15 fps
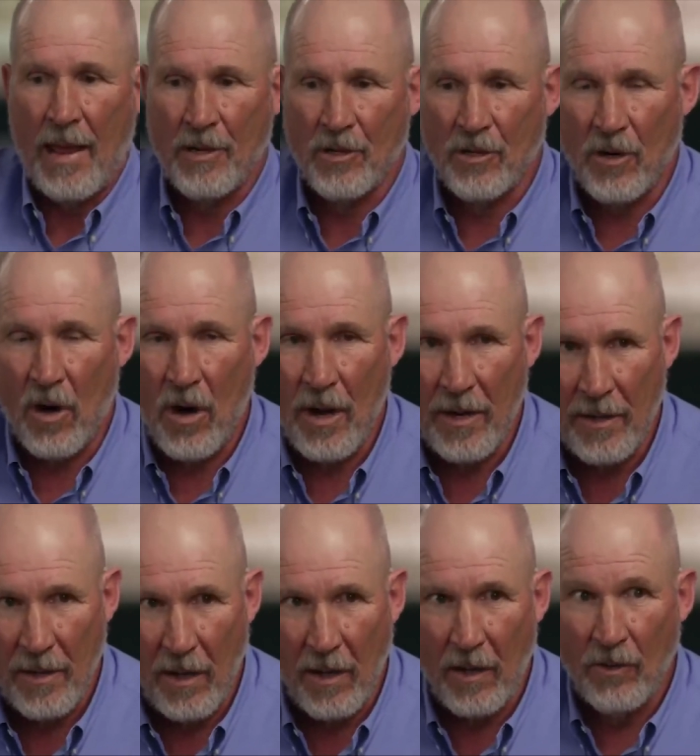and I started
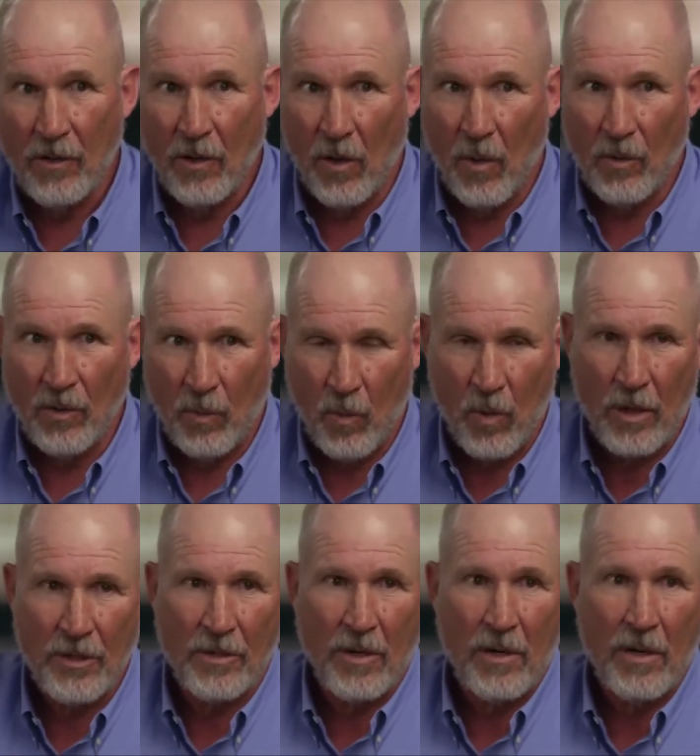to go
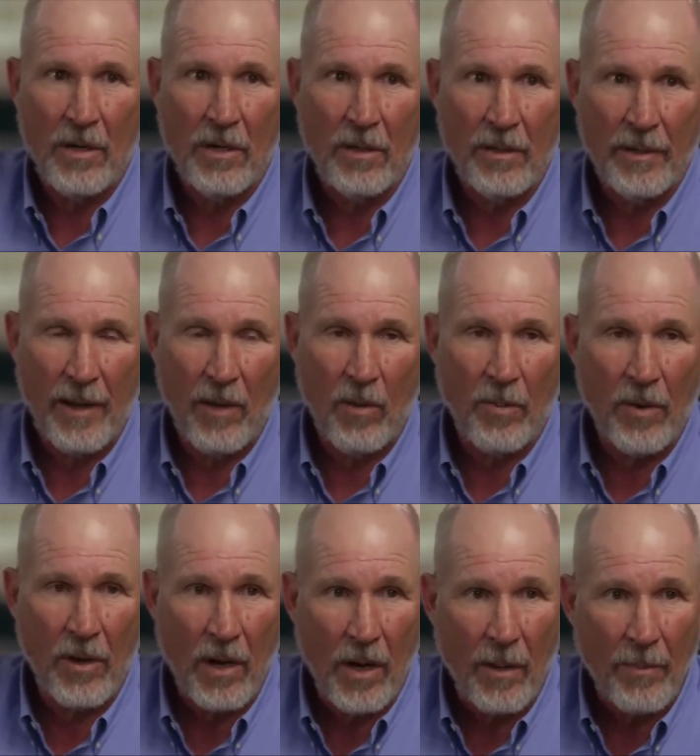towards her to help
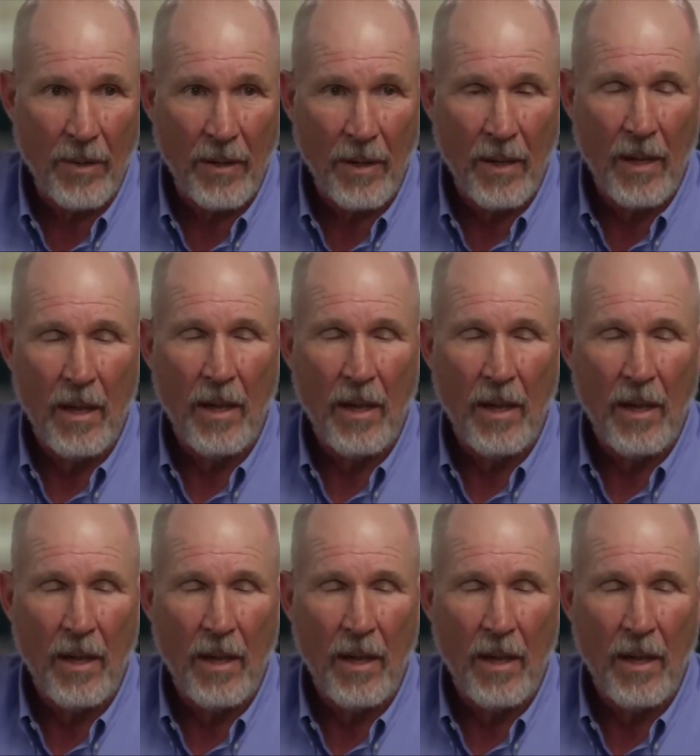her up,